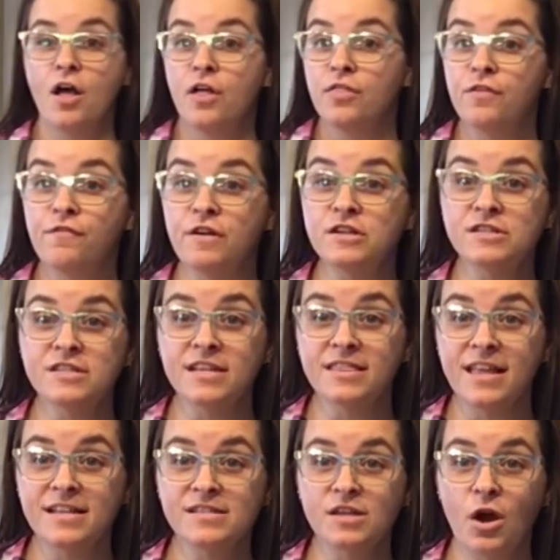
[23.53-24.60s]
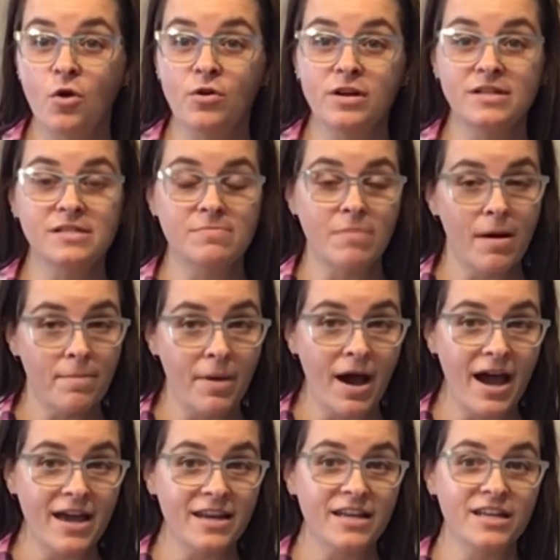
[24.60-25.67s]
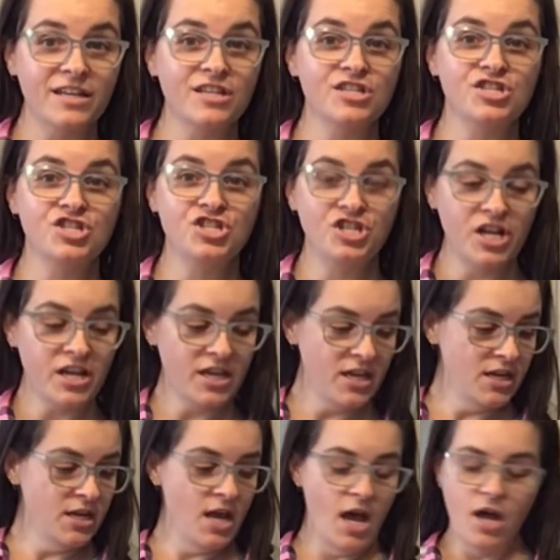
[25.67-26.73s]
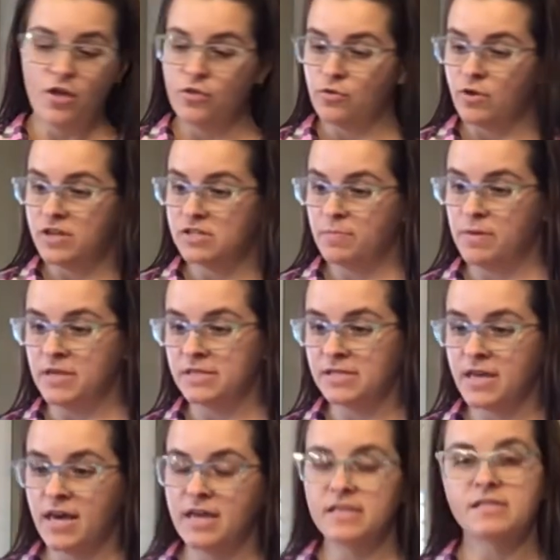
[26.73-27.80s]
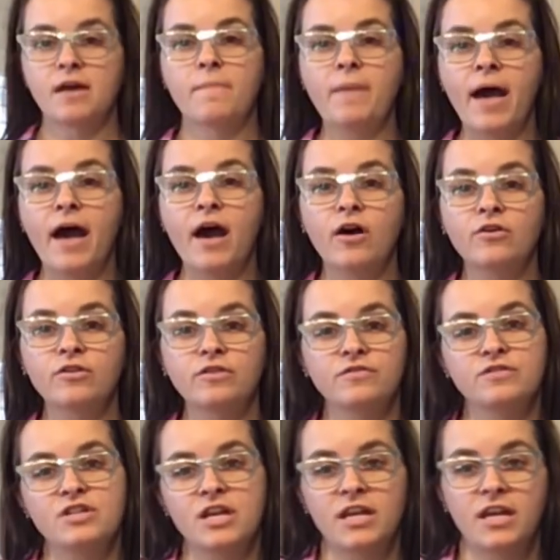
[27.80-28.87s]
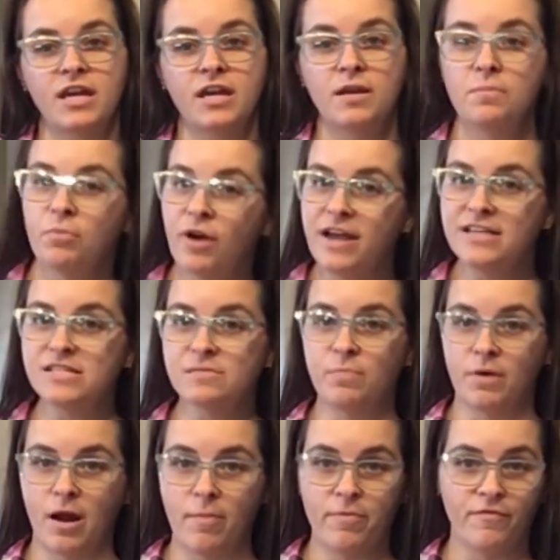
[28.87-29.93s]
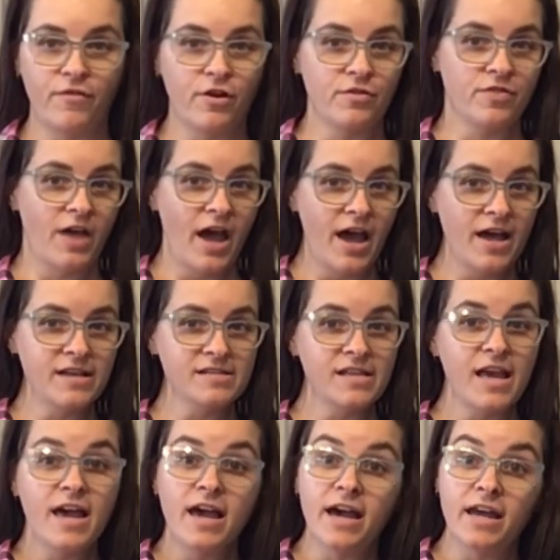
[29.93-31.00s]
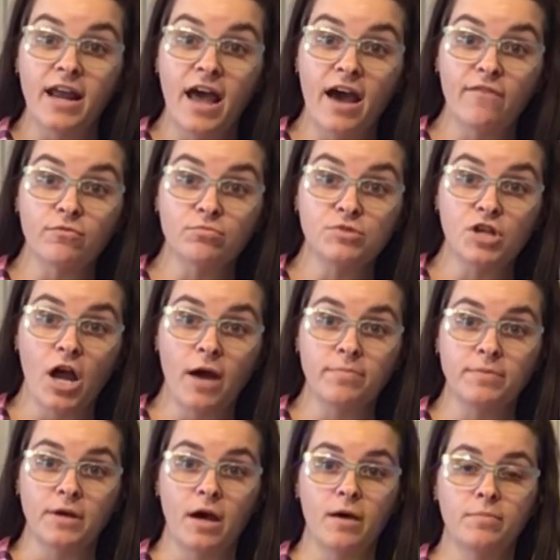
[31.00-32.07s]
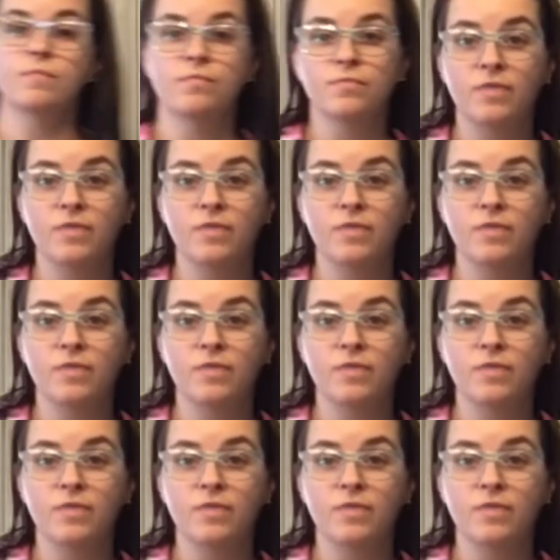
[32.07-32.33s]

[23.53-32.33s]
The first thing that's going into my pot is chicken. The recipe says a pound of chicken breasts, but I prefer thighs, and I have them chopped up.